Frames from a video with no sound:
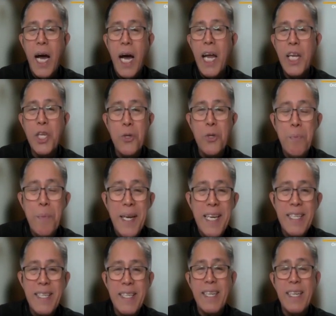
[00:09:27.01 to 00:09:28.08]
And
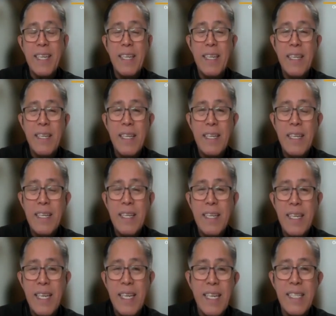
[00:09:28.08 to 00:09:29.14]
humility
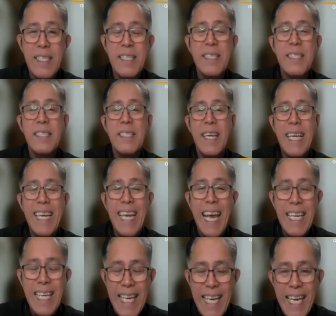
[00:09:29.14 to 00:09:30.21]
is the
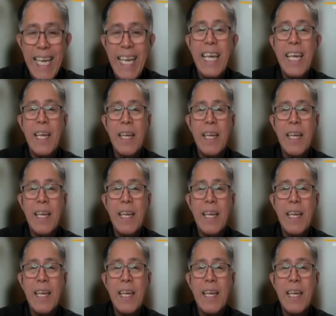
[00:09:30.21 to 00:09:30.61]
key